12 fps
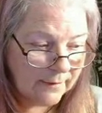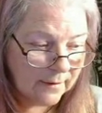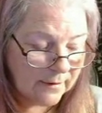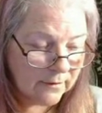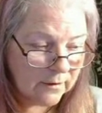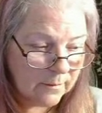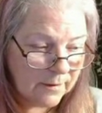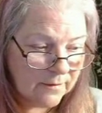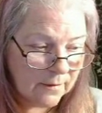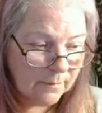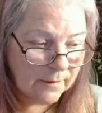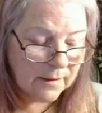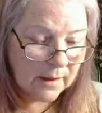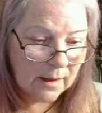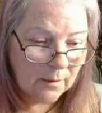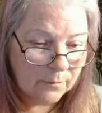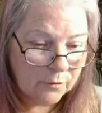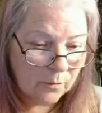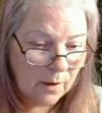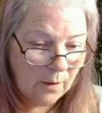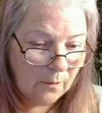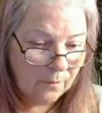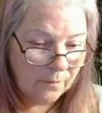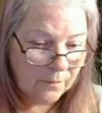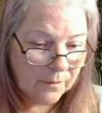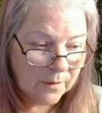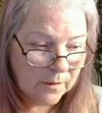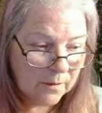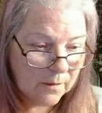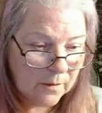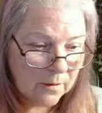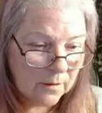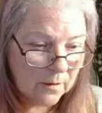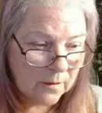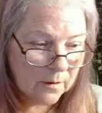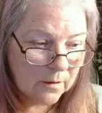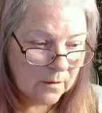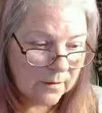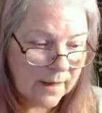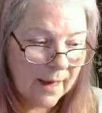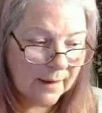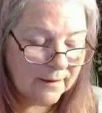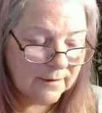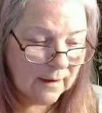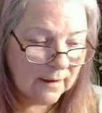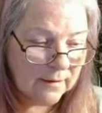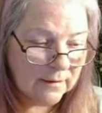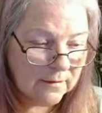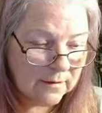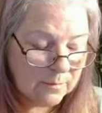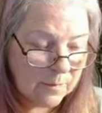So follow that message along the lines. That's going to be something that helps you out.